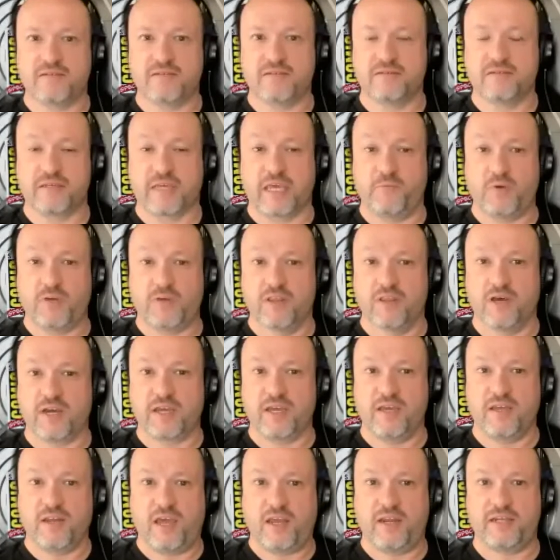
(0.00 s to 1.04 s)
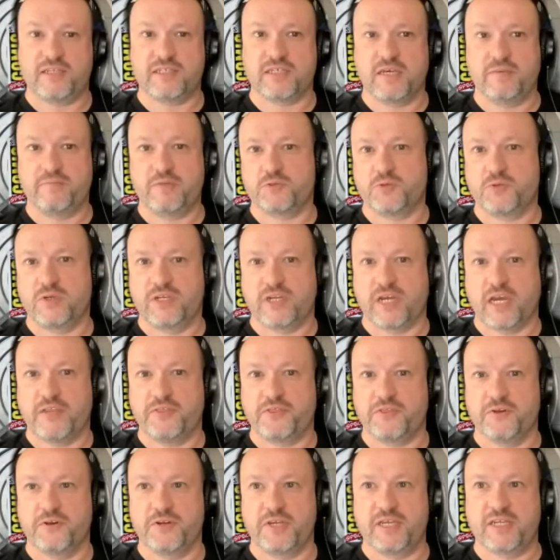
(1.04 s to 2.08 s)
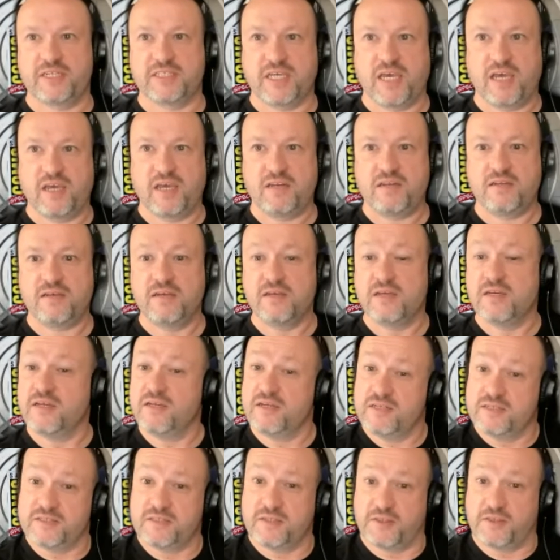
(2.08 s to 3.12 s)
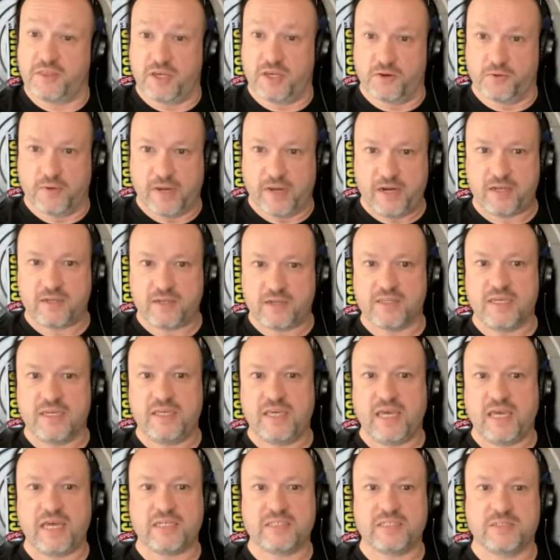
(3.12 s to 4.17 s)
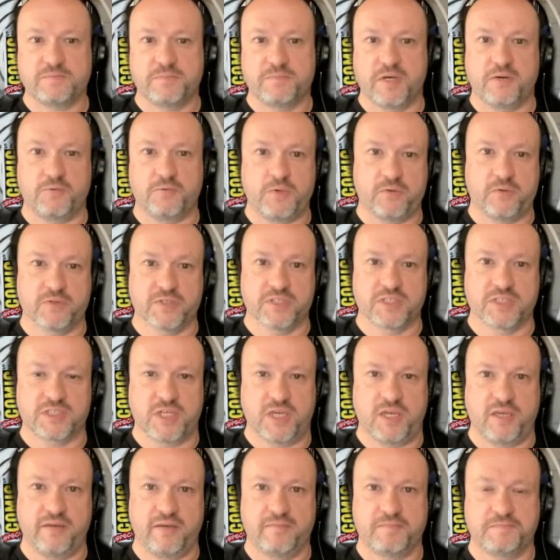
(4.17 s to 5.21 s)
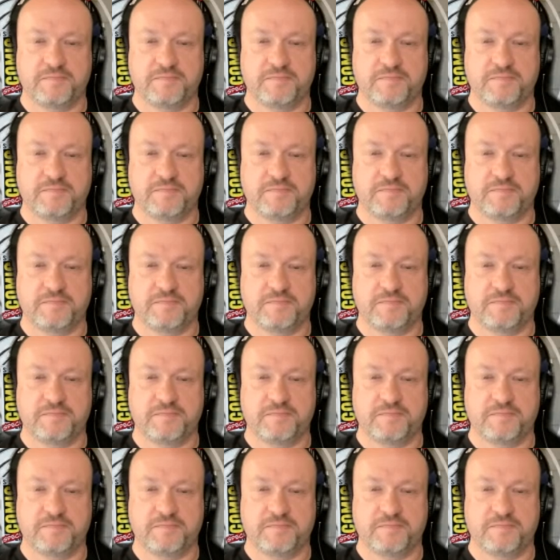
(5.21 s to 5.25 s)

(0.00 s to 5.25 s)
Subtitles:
can we log in anytime between 9:30 and 10? Theoretically, yes, but we will see.